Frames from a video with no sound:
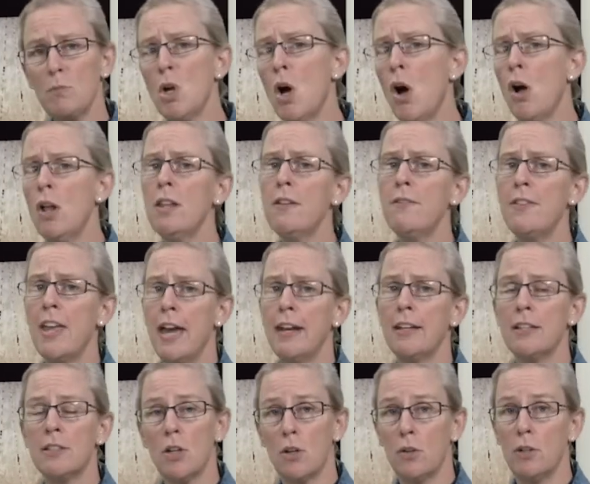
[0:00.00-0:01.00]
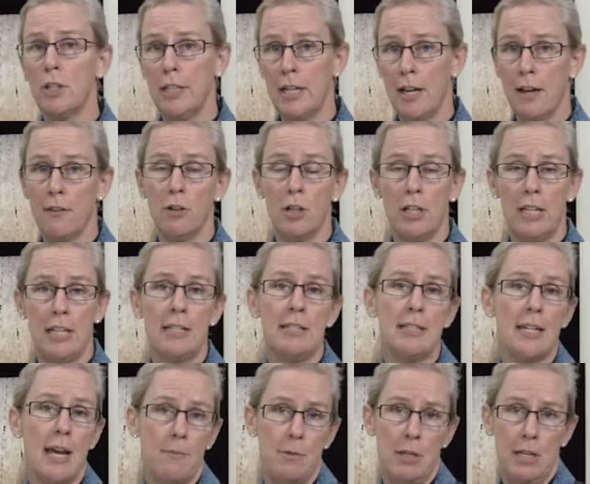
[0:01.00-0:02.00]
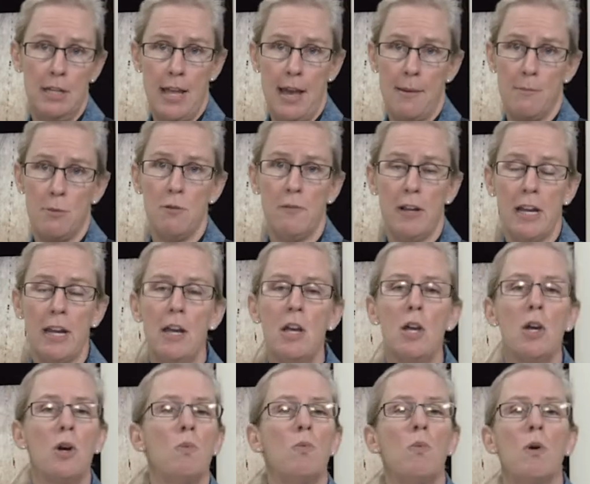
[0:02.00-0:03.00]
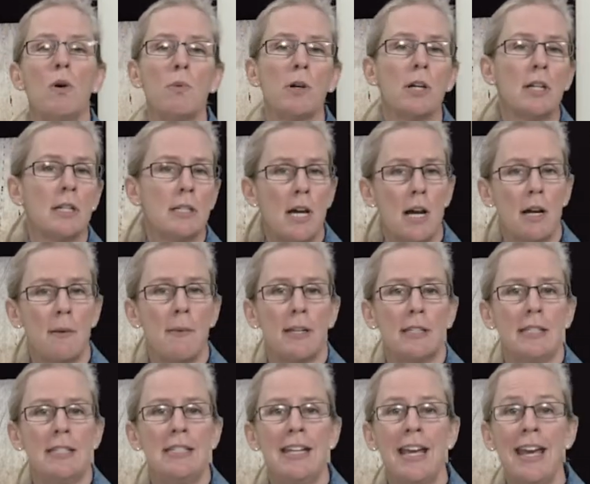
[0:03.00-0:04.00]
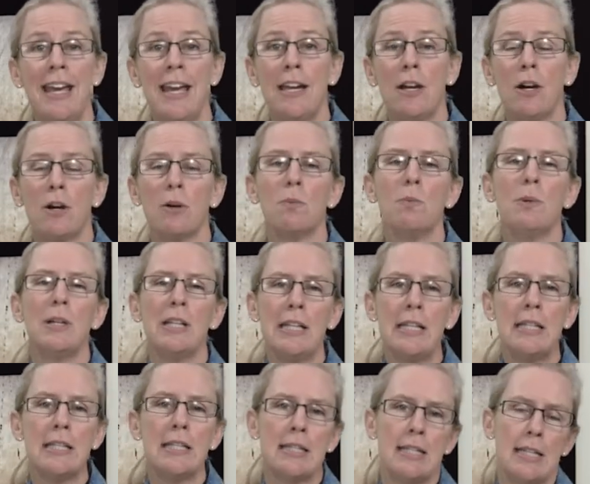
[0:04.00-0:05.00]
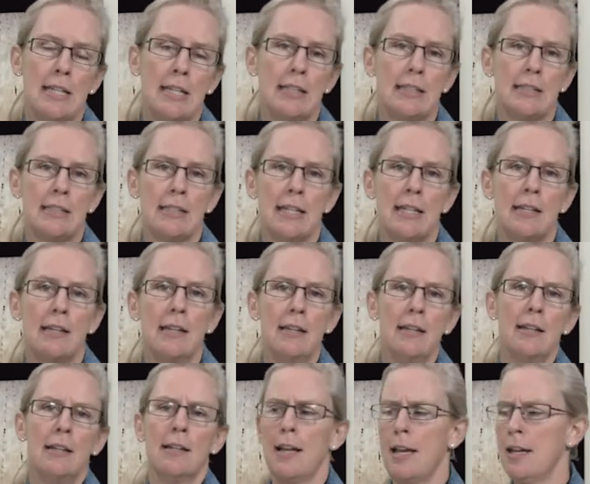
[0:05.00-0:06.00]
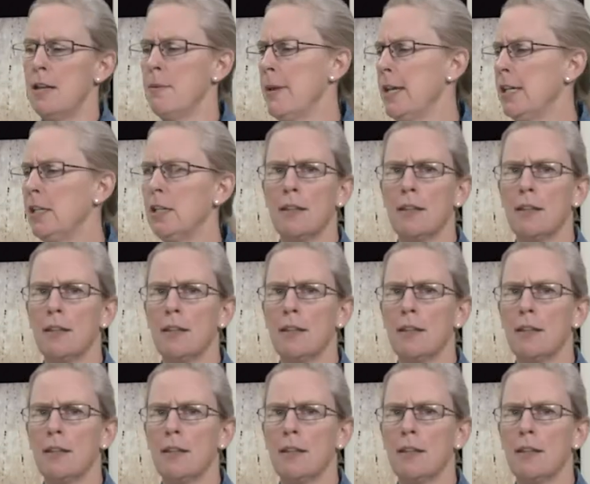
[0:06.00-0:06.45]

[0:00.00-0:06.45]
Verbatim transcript: All of that is already covered in depth in that movie. What we're going to talk about today are really the things that kind of make